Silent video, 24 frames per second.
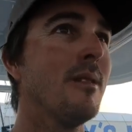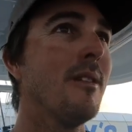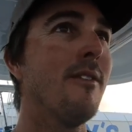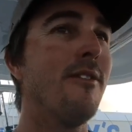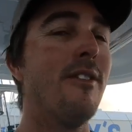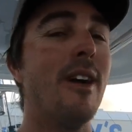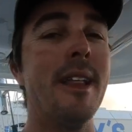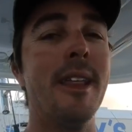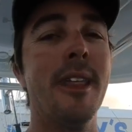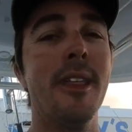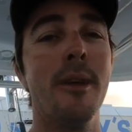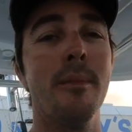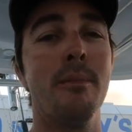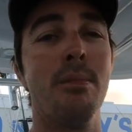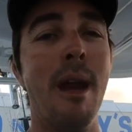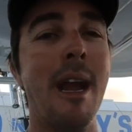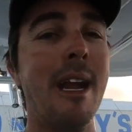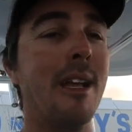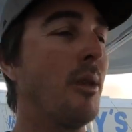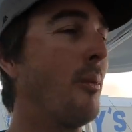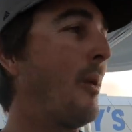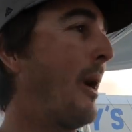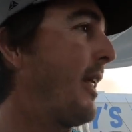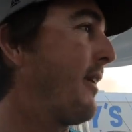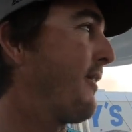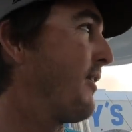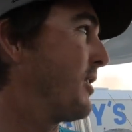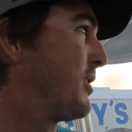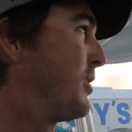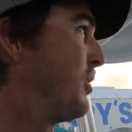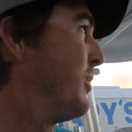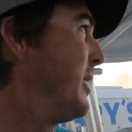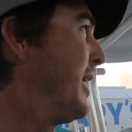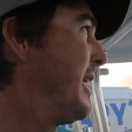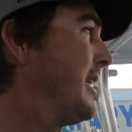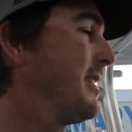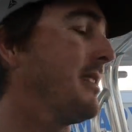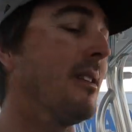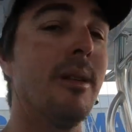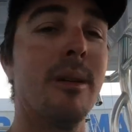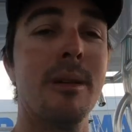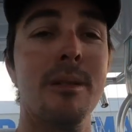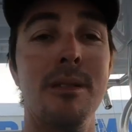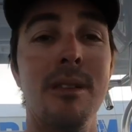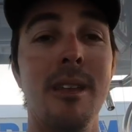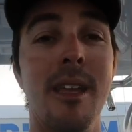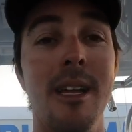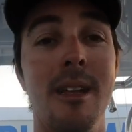Finally, a break in the weather for 2 days, it
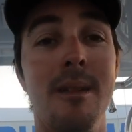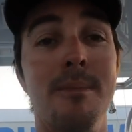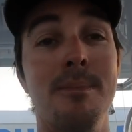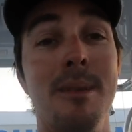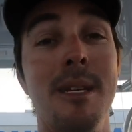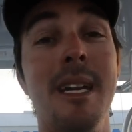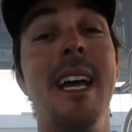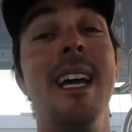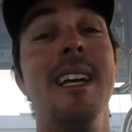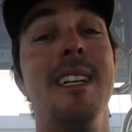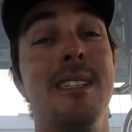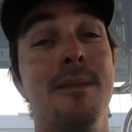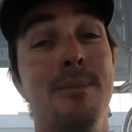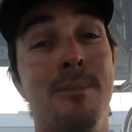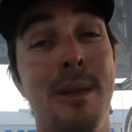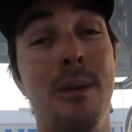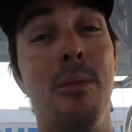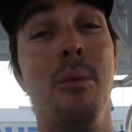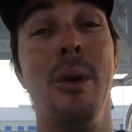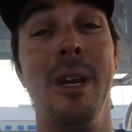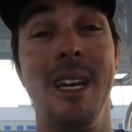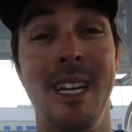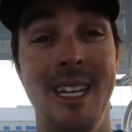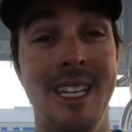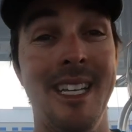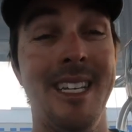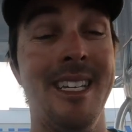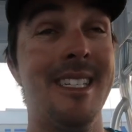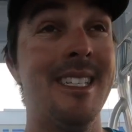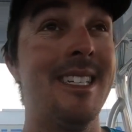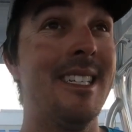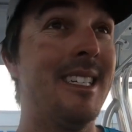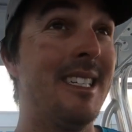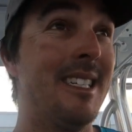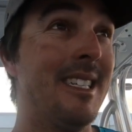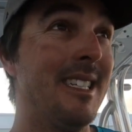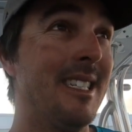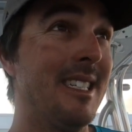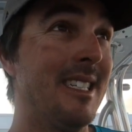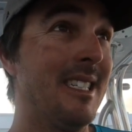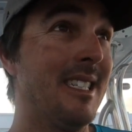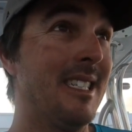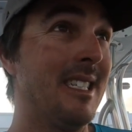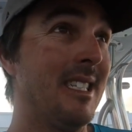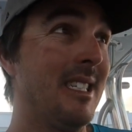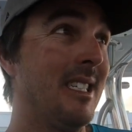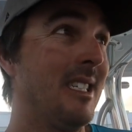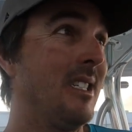looks like, but it has been windy.
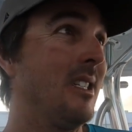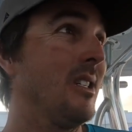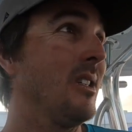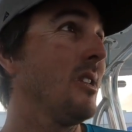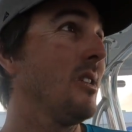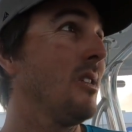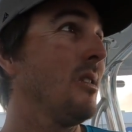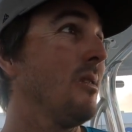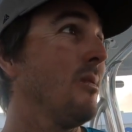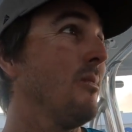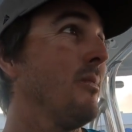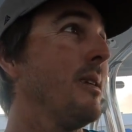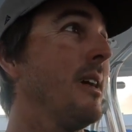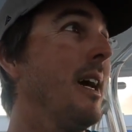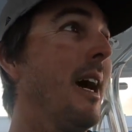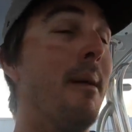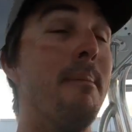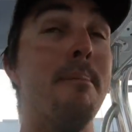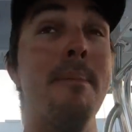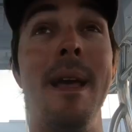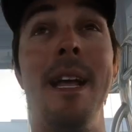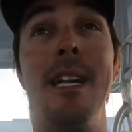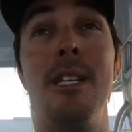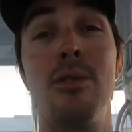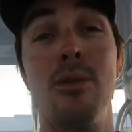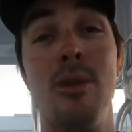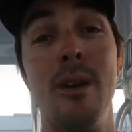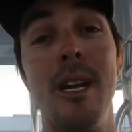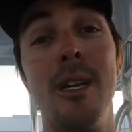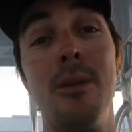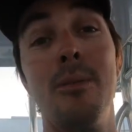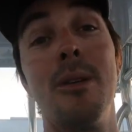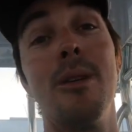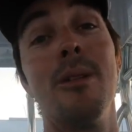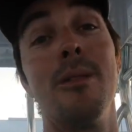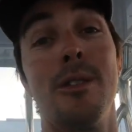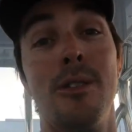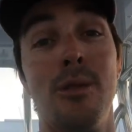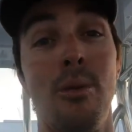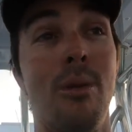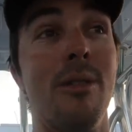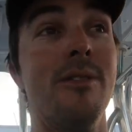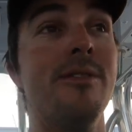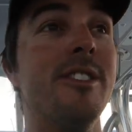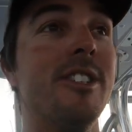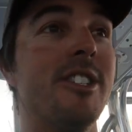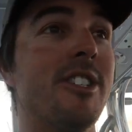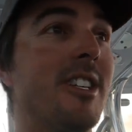We got baits rigged. We're going
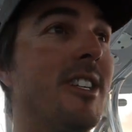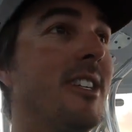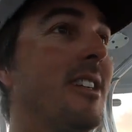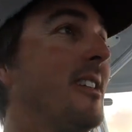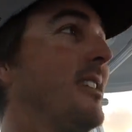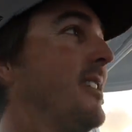sword fishing.